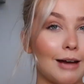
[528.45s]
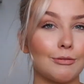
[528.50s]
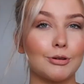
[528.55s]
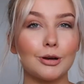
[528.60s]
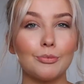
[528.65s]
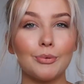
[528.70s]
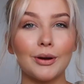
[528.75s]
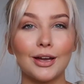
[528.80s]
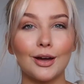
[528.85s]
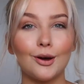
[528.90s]
I'm
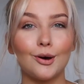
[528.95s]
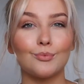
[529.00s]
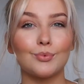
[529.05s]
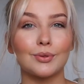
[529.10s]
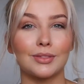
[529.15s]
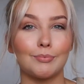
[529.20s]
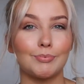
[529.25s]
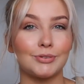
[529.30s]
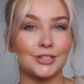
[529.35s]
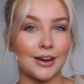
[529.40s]
going to break it up
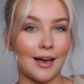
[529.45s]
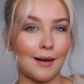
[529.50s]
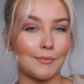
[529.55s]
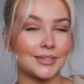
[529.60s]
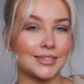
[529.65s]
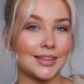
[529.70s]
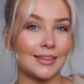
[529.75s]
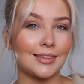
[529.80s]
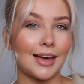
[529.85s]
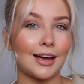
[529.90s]
with the pyjama
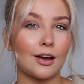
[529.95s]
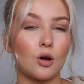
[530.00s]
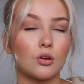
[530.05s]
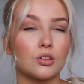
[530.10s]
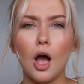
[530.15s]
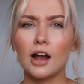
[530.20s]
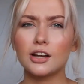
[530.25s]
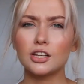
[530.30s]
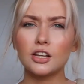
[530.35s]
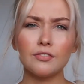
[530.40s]
set that I
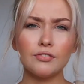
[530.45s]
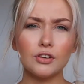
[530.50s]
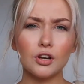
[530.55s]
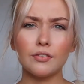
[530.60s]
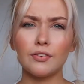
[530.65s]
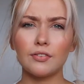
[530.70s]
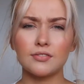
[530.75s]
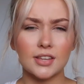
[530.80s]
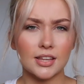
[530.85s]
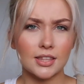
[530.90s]
got. I don't even know
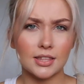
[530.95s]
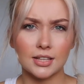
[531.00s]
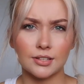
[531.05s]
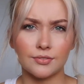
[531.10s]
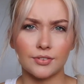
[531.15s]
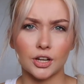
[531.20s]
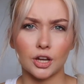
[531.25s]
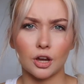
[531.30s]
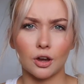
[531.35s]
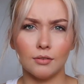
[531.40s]
if I've seen in this
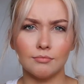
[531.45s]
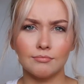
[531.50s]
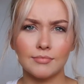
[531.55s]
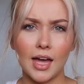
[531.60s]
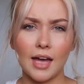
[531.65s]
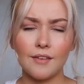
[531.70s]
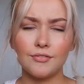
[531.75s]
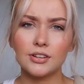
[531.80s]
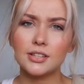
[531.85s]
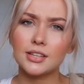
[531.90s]
video,
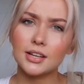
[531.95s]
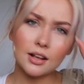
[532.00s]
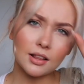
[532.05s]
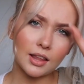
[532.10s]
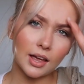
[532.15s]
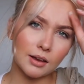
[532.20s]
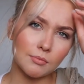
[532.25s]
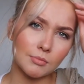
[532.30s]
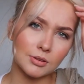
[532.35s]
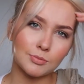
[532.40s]
every single
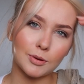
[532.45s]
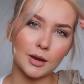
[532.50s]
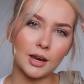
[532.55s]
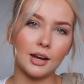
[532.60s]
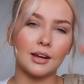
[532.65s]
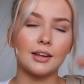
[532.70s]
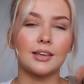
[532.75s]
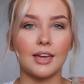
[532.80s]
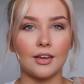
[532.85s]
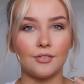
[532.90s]
item has
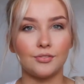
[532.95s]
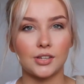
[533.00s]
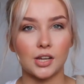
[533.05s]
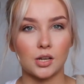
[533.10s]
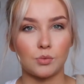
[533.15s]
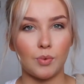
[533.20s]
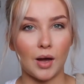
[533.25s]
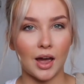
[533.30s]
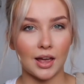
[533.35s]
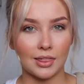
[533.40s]
been
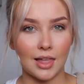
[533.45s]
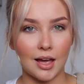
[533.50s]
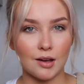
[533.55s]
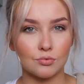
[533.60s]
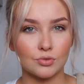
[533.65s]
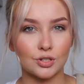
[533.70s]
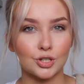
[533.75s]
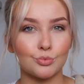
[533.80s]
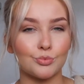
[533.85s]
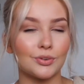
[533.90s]
gifted by
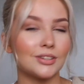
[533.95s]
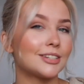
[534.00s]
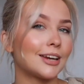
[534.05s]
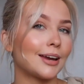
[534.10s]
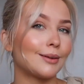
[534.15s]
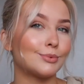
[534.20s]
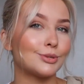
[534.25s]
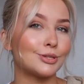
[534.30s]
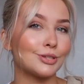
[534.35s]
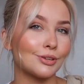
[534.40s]
Lounge, which
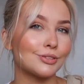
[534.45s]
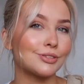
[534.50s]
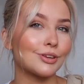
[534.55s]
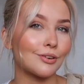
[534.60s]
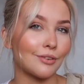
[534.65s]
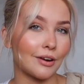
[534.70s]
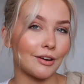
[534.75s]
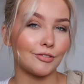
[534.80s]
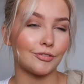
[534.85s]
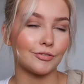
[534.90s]
I'm so, so
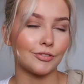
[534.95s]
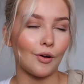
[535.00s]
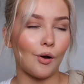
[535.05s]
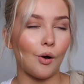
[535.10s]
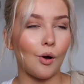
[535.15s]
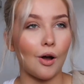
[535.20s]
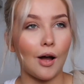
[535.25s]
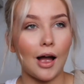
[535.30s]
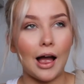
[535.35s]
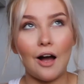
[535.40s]
grateful
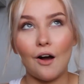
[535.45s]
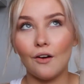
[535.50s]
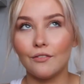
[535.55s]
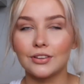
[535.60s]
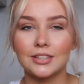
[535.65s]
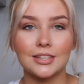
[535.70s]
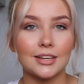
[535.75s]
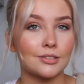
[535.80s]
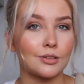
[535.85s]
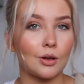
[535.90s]
for.
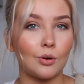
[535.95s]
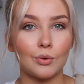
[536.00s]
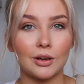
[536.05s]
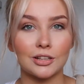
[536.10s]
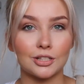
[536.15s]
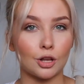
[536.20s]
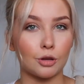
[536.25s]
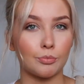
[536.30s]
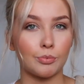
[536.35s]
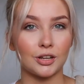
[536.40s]
Obviously, as
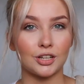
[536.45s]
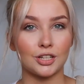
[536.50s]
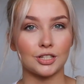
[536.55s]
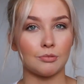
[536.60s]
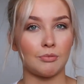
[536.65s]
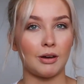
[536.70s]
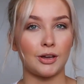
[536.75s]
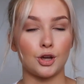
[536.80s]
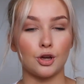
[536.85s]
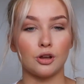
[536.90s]
always, all opinions
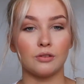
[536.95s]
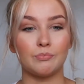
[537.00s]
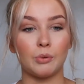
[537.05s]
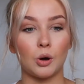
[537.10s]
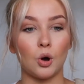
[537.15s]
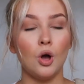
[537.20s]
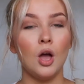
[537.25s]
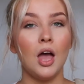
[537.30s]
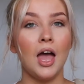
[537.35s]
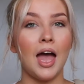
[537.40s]
of my own,
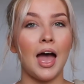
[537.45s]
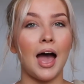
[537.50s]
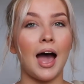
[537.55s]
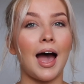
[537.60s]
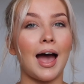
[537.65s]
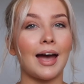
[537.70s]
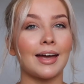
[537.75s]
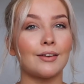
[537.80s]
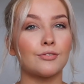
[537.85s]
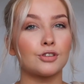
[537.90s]
but
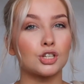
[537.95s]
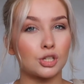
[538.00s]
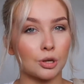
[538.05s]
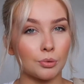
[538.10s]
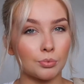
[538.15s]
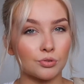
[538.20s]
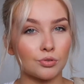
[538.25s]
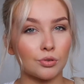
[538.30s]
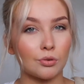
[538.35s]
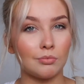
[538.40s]
I've
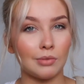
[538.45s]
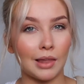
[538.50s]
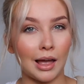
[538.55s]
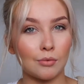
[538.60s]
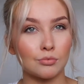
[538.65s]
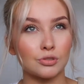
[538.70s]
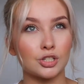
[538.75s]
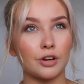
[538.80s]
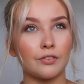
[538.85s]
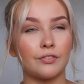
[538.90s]
shopped from
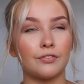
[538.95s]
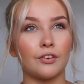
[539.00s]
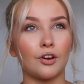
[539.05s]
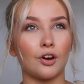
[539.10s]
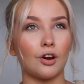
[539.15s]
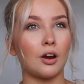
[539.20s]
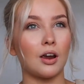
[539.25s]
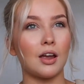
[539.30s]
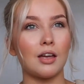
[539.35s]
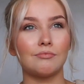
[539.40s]
Lounge
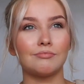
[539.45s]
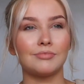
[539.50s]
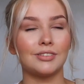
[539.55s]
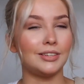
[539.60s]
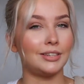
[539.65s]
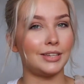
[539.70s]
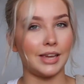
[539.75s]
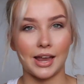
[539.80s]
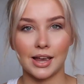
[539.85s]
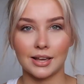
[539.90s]
for
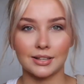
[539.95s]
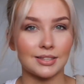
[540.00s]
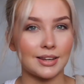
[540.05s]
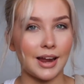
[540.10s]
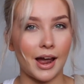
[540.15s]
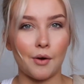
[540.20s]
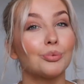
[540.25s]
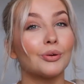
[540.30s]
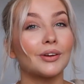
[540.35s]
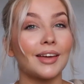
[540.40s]
years
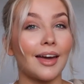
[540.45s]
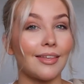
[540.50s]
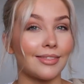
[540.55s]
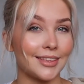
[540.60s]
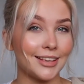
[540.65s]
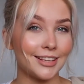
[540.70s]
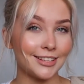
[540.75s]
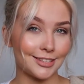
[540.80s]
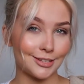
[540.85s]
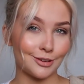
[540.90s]
now. But yeah,
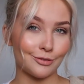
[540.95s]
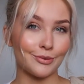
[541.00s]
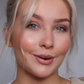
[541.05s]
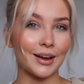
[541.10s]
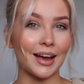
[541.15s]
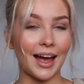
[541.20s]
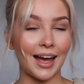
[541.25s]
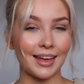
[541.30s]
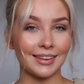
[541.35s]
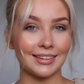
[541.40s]
these stuff were
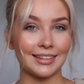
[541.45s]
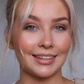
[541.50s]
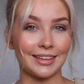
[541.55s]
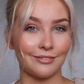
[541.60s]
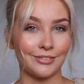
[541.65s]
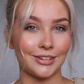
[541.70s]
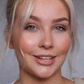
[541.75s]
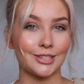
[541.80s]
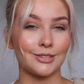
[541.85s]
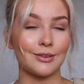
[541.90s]
kindly
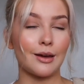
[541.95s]
gifted.